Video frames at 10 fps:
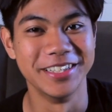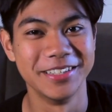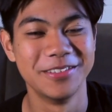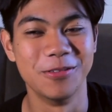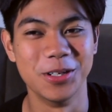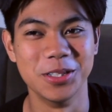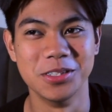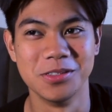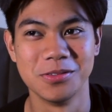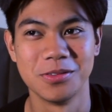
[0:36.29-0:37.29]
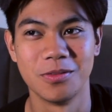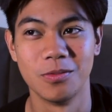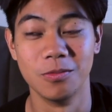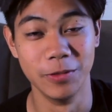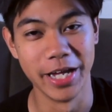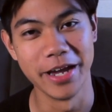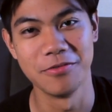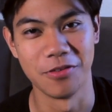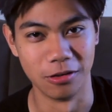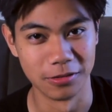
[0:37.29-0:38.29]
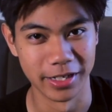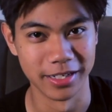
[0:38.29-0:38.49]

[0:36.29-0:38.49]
did was we ate funnel